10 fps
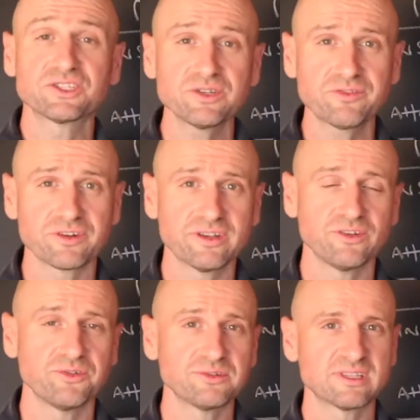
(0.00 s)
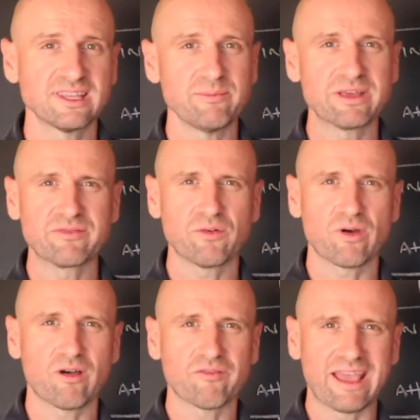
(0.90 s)
and Schifrin use the
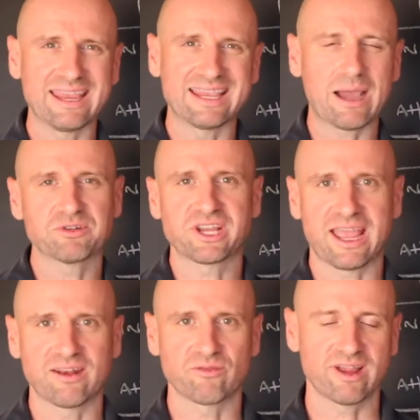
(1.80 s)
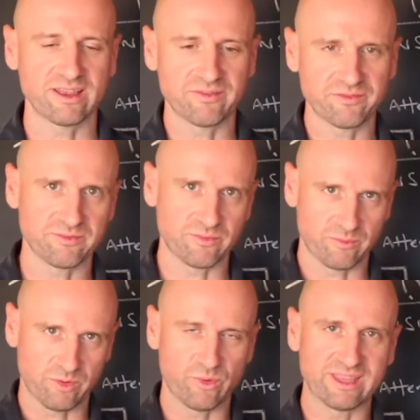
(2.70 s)
metaphor of a garbage can, right?
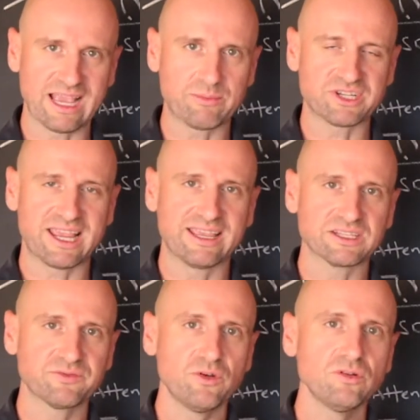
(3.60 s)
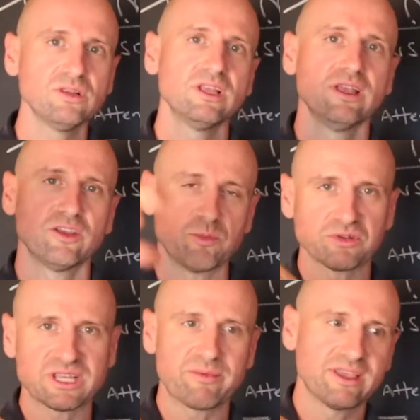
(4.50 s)
When the garbage can gets full, you
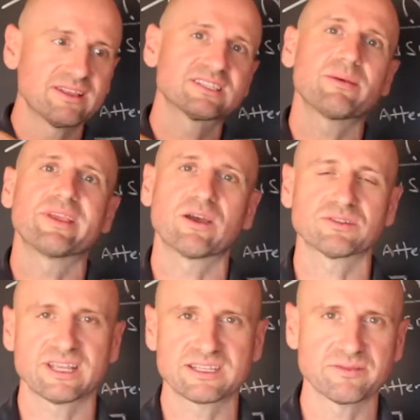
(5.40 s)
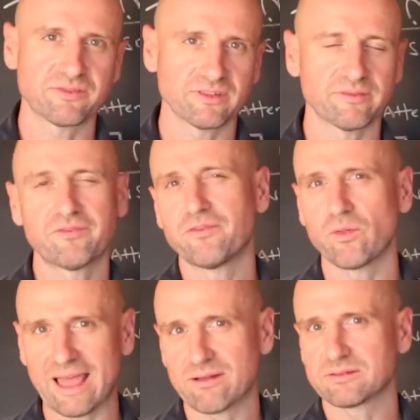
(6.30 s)
put something in, something else has to
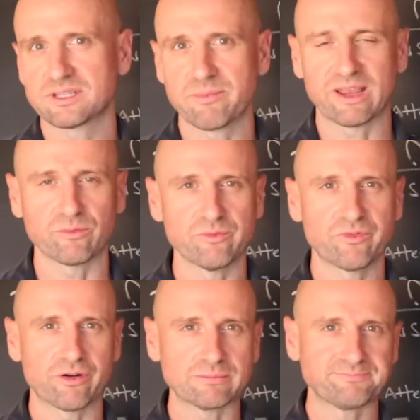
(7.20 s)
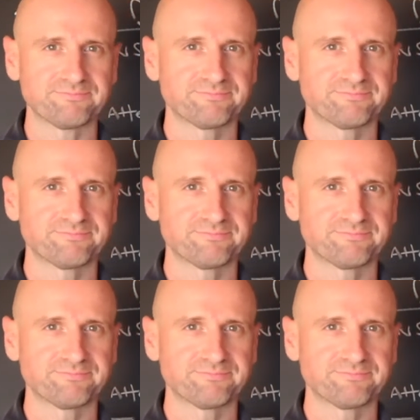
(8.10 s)
fall out to make room for it.